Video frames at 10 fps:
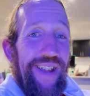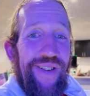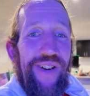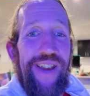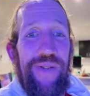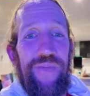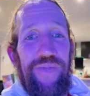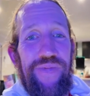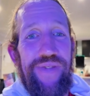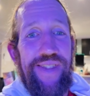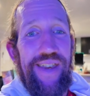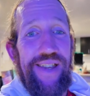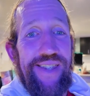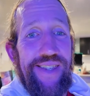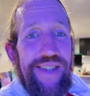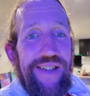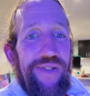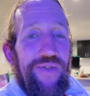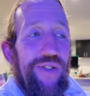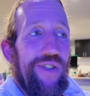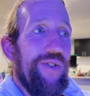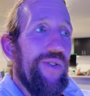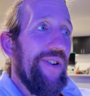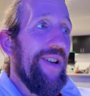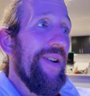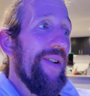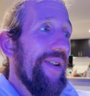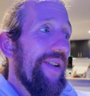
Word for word: but anyway, that's a different story.